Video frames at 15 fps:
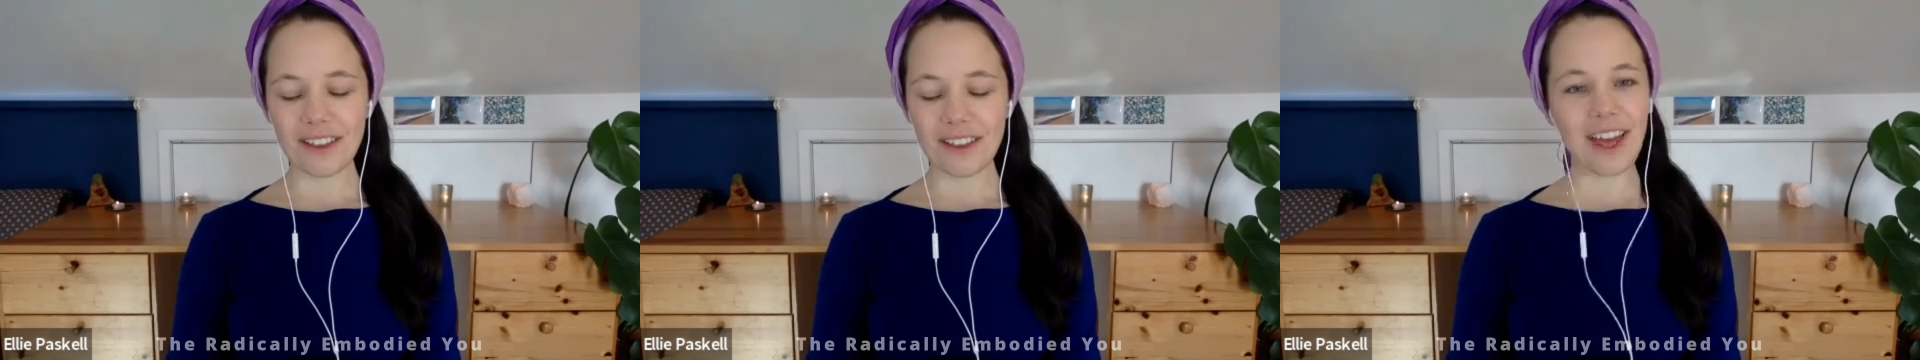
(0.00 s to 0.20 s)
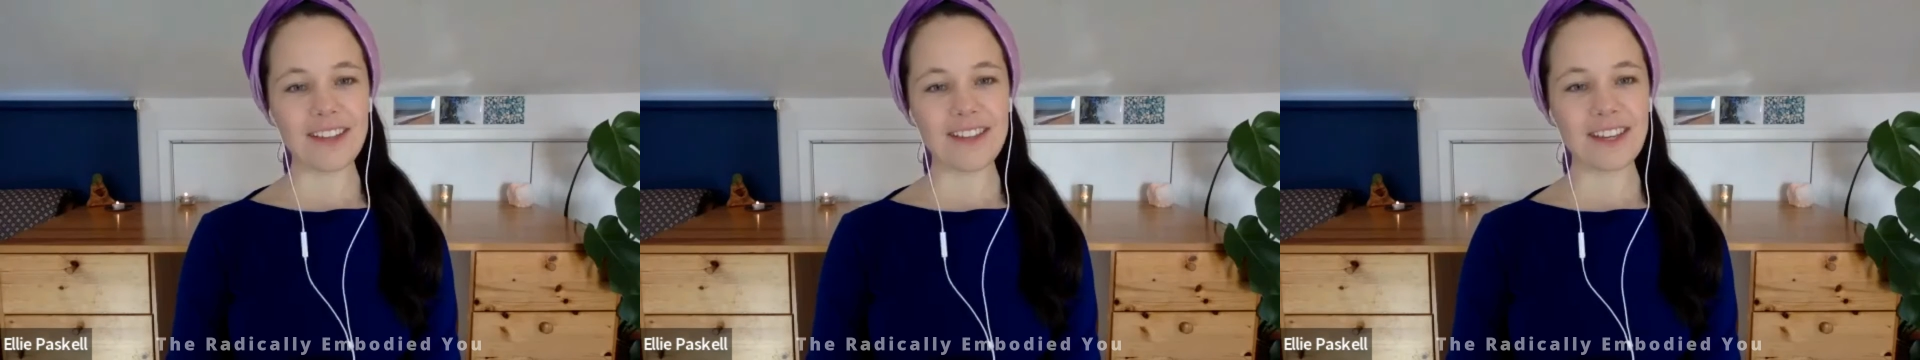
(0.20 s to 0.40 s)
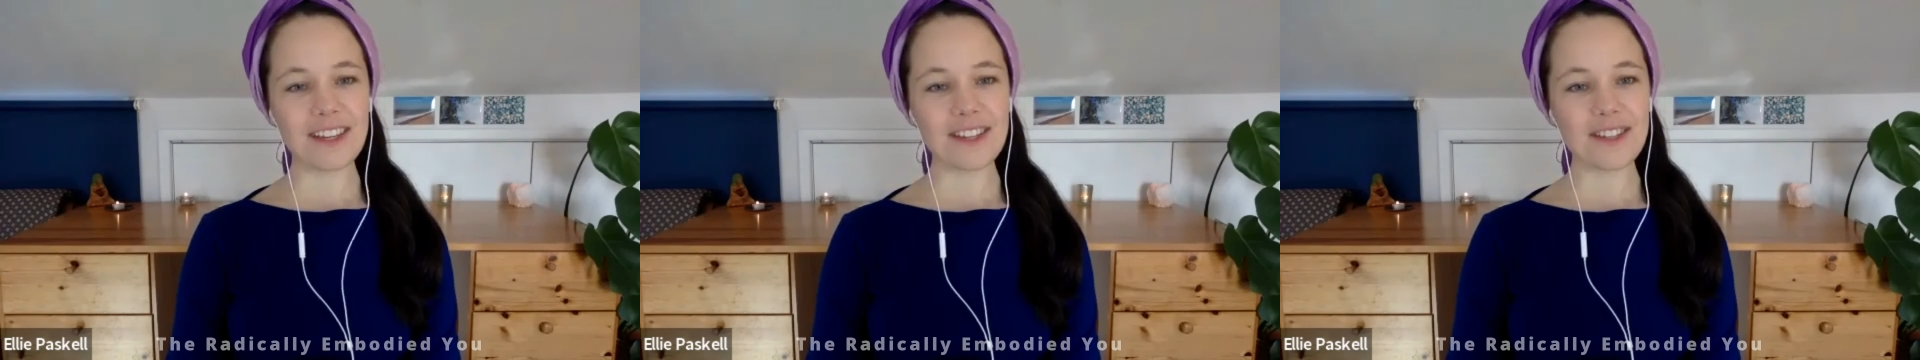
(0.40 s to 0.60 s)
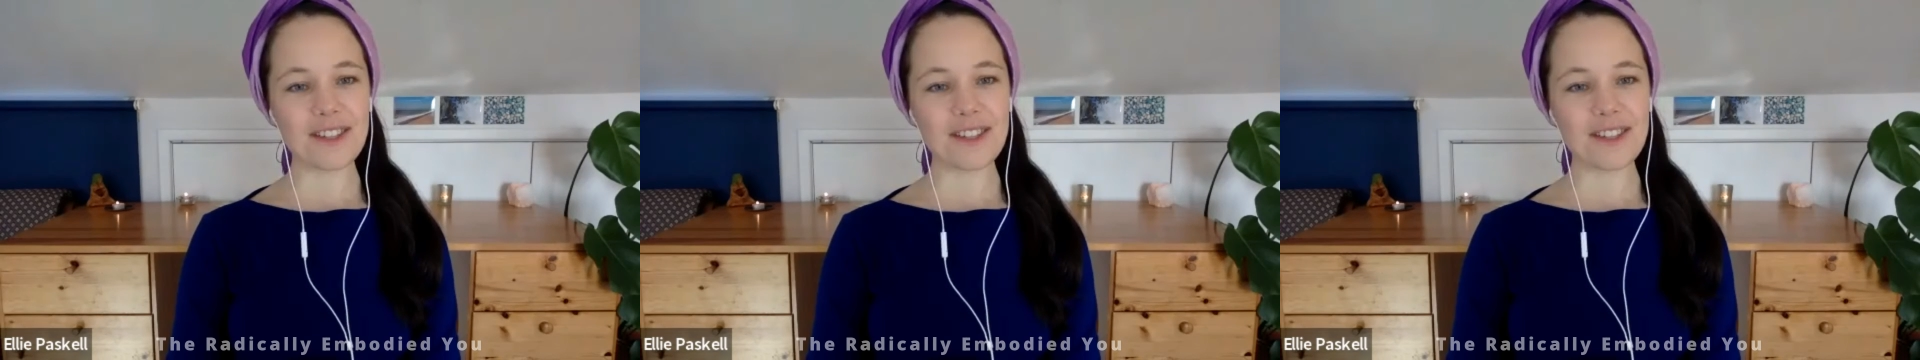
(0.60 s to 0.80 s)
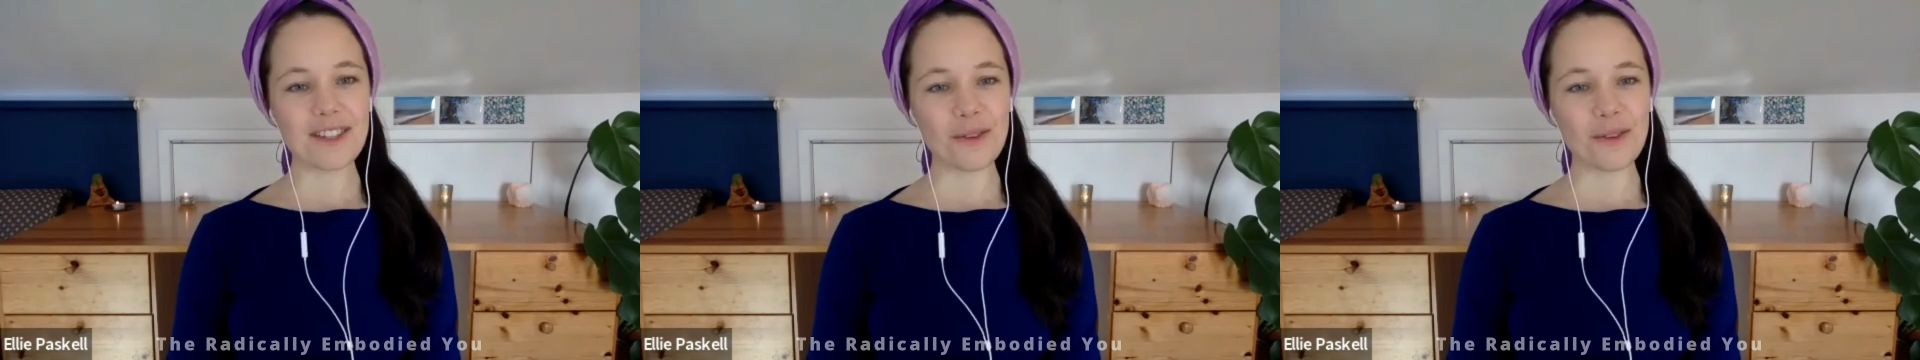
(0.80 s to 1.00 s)
Celtic
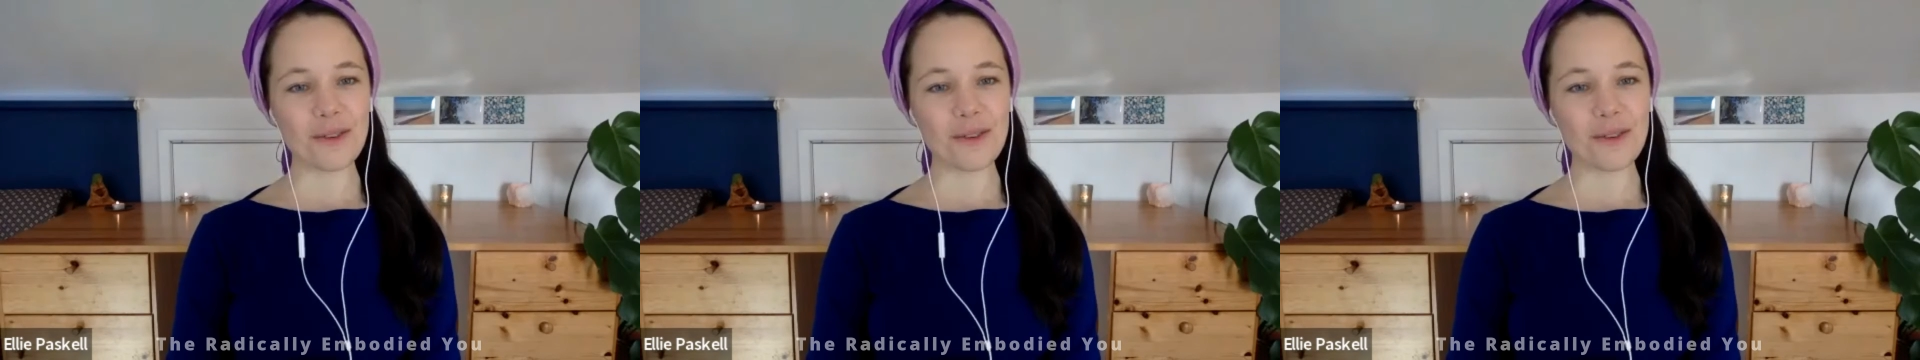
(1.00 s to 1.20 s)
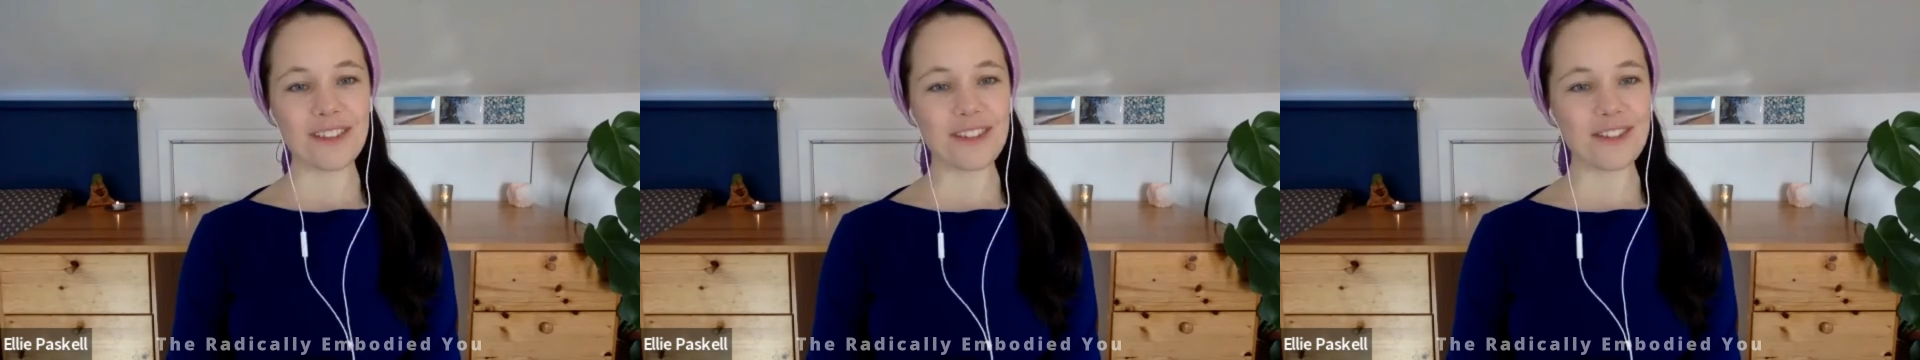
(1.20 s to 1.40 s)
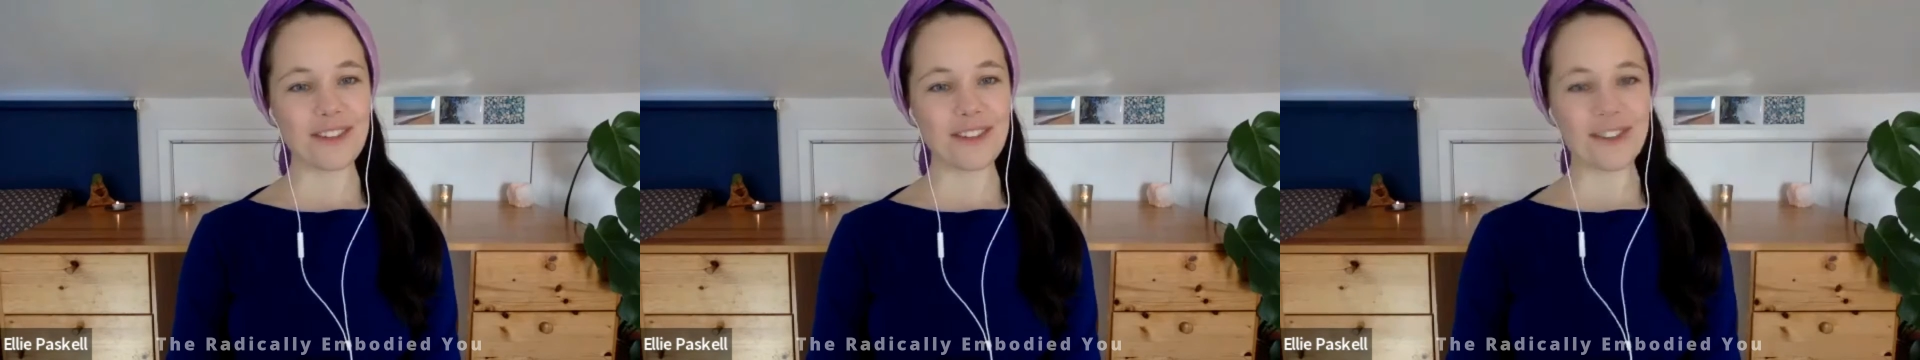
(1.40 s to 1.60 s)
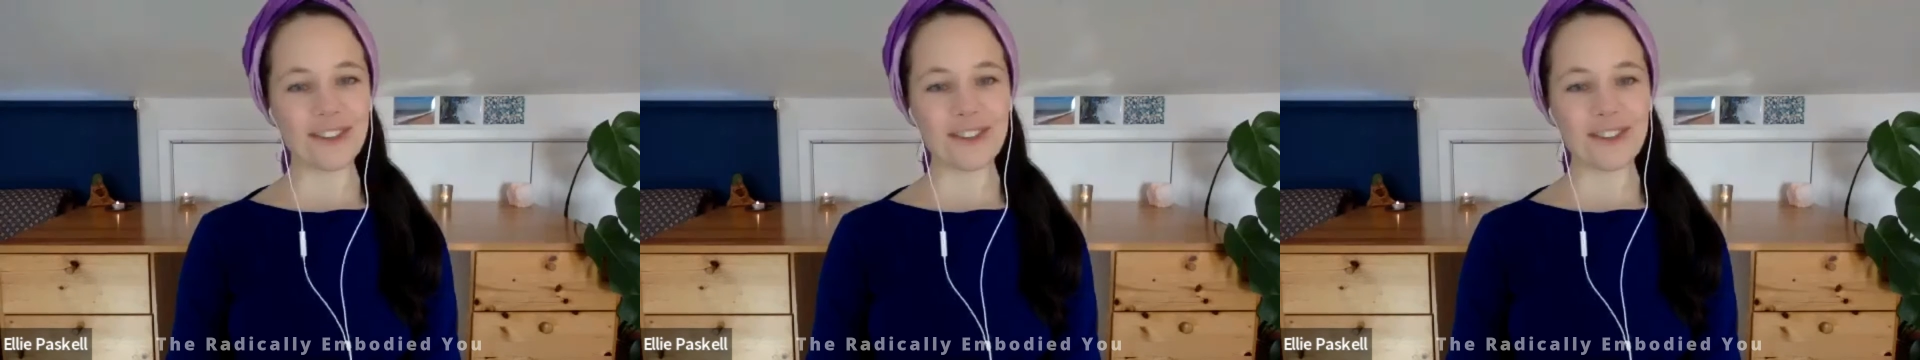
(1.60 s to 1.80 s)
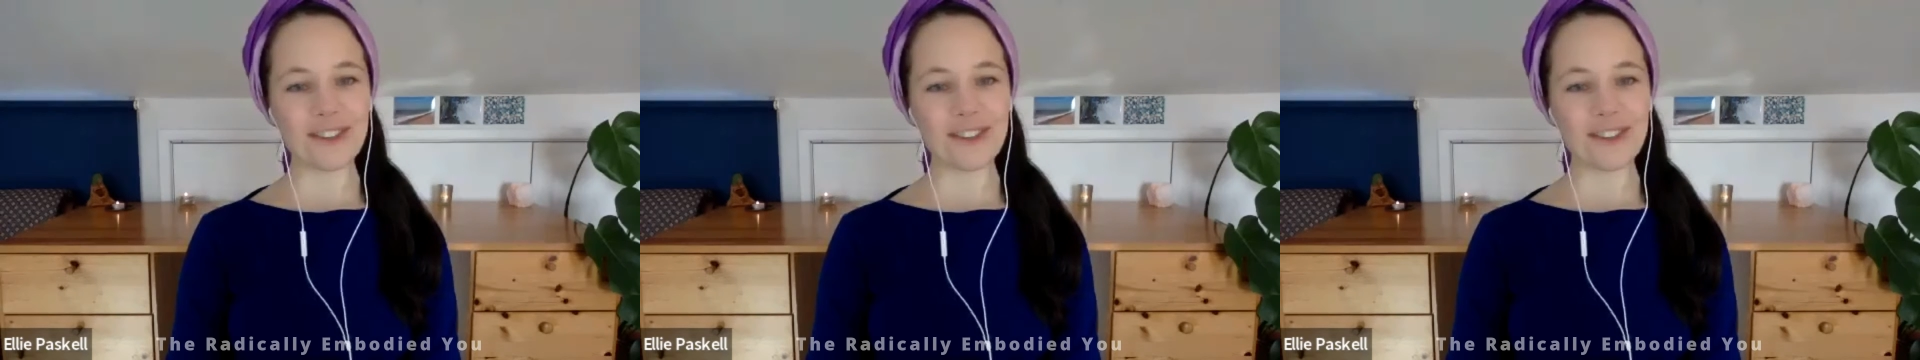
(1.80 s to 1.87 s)
stories is just